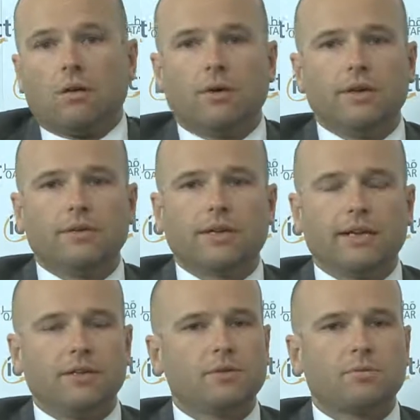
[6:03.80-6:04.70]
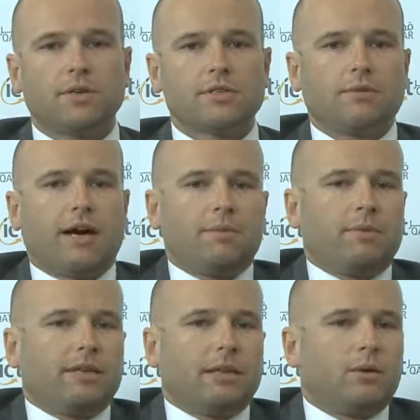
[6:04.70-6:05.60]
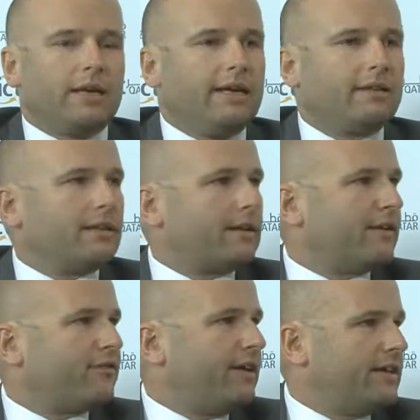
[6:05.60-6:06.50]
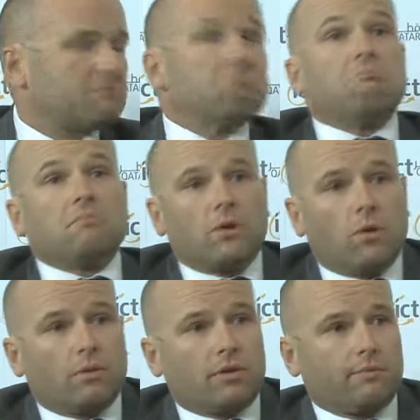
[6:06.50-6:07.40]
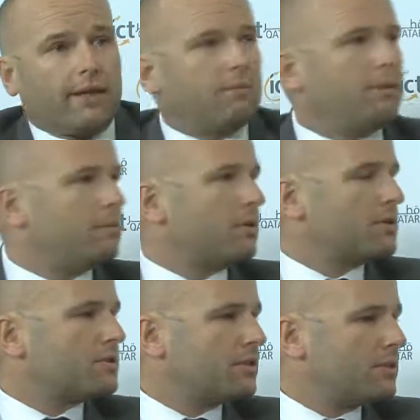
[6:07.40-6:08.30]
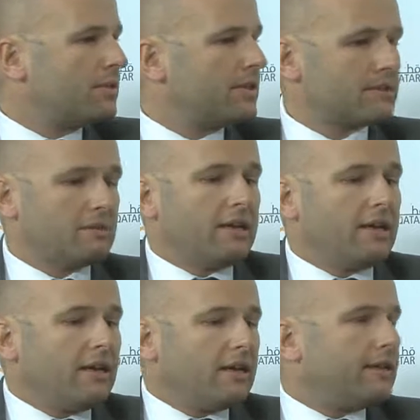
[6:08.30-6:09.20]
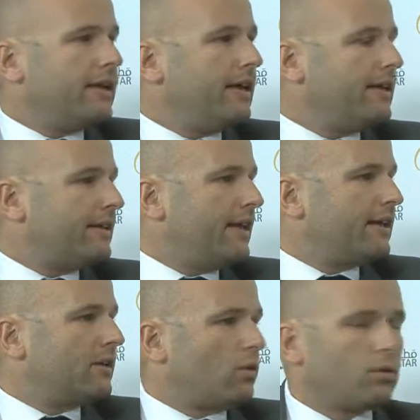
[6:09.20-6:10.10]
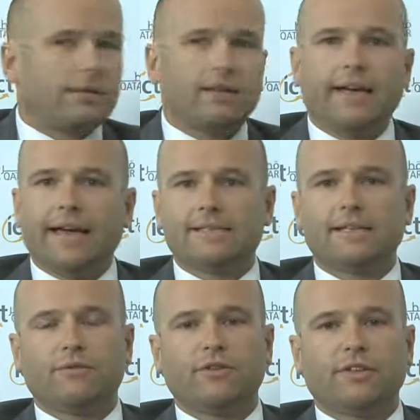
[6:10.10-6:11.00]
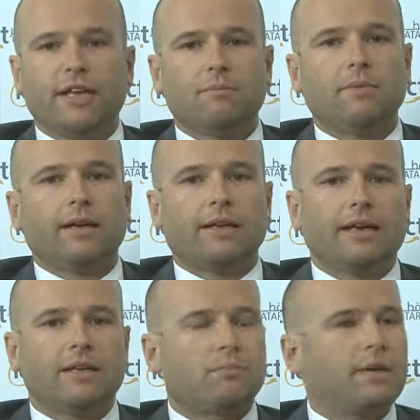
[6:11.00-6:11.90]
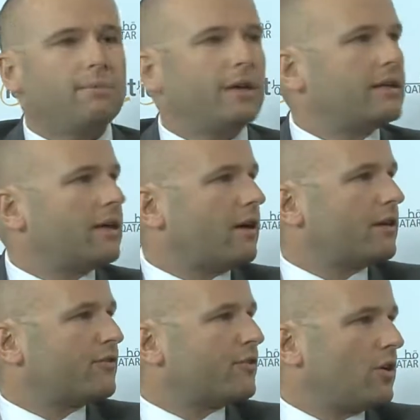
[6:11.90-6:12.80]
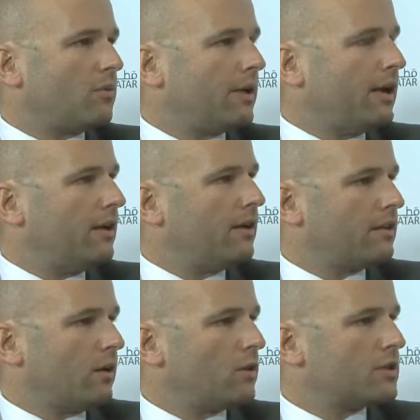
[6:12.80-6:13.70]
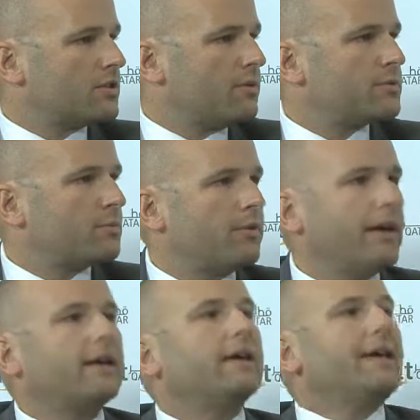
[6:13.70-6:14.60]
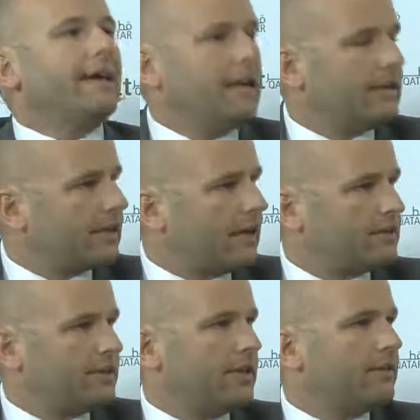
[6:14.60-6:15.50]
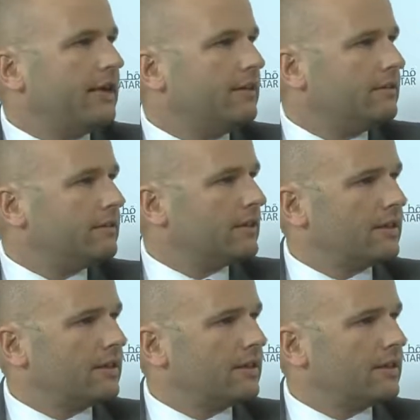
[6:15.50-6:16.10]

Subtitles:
or you can use voice over IP in local internet cafes. Or what many people also do is they take an old handset with them and get a prepaid card from a local service provider in the country they're in.